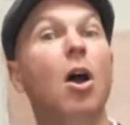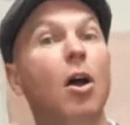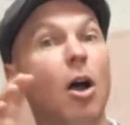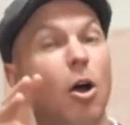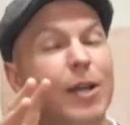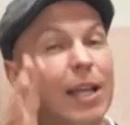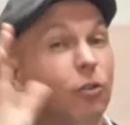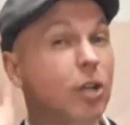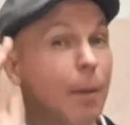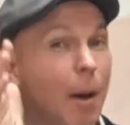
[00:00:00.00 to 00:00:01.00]
Okay, so
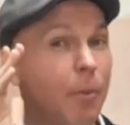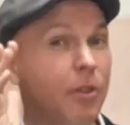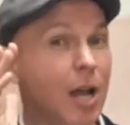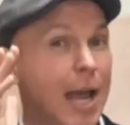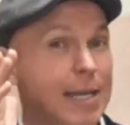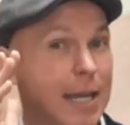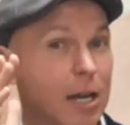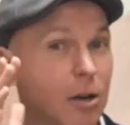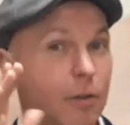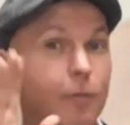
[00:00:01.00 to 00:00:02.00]
come up with an idea
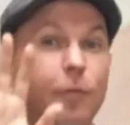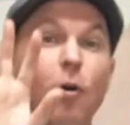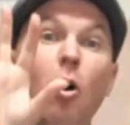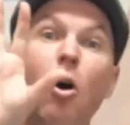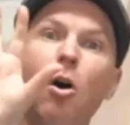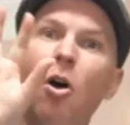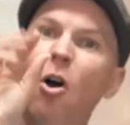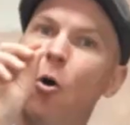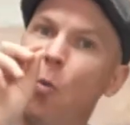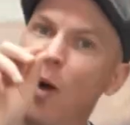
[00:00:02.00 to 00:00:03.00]
for
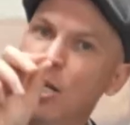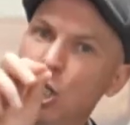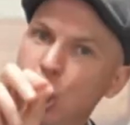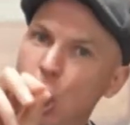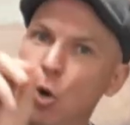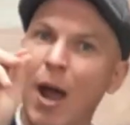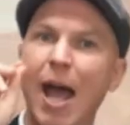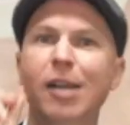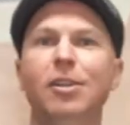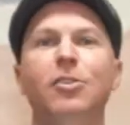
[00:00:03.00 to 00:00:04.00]
when you
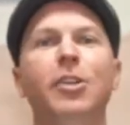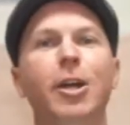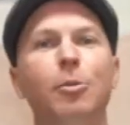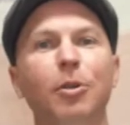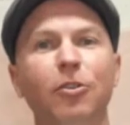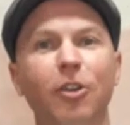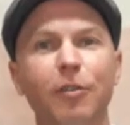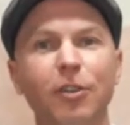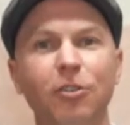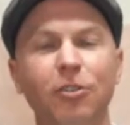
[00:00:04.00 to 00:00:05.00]
had terrible
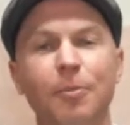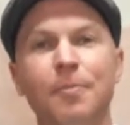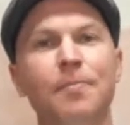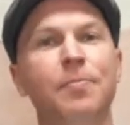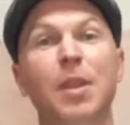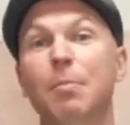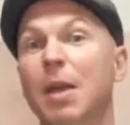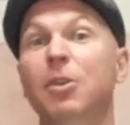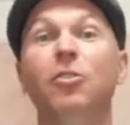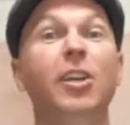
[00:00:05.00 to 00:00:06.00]
service.
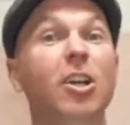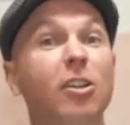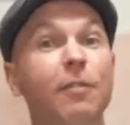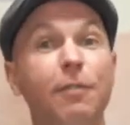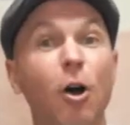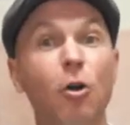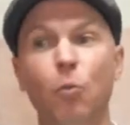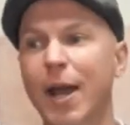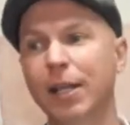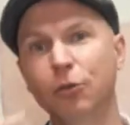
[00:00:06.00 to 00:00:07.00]
Maybe you're sitting on the phone
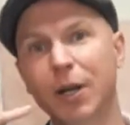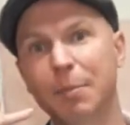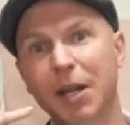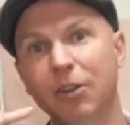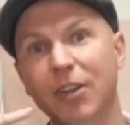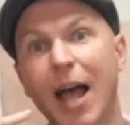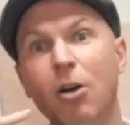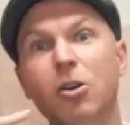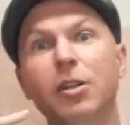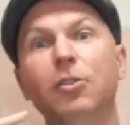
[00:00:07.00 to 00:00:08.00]
waiting 20 minutes. How
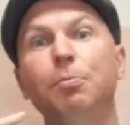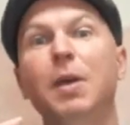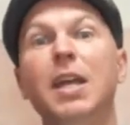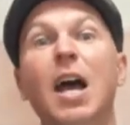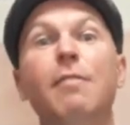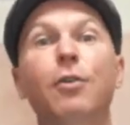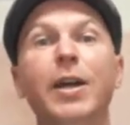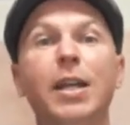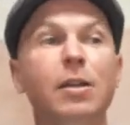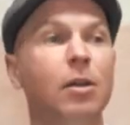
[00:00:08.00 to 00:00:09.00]
could this be
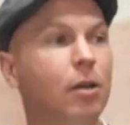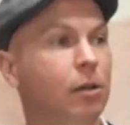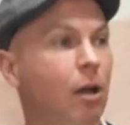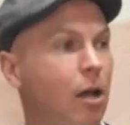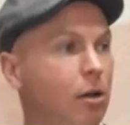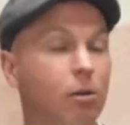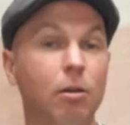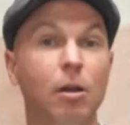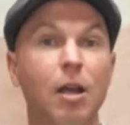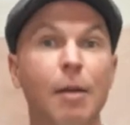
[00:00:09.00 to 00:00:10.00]
avoided? Oh,
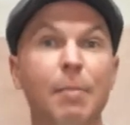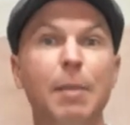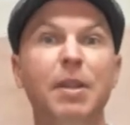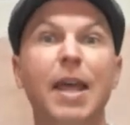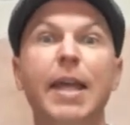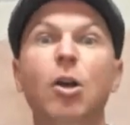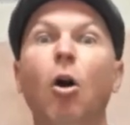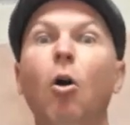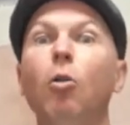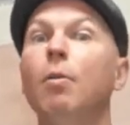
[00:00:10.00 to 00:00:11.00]
maybe they
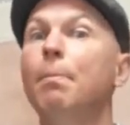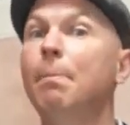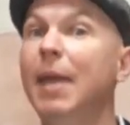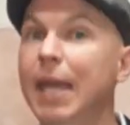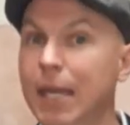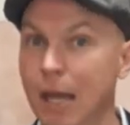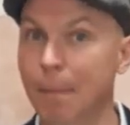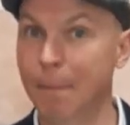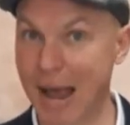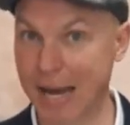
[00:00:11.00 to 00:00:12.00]
call me
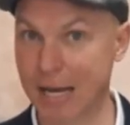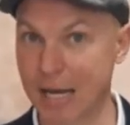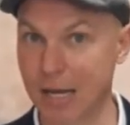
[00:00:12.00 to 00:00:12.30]
back.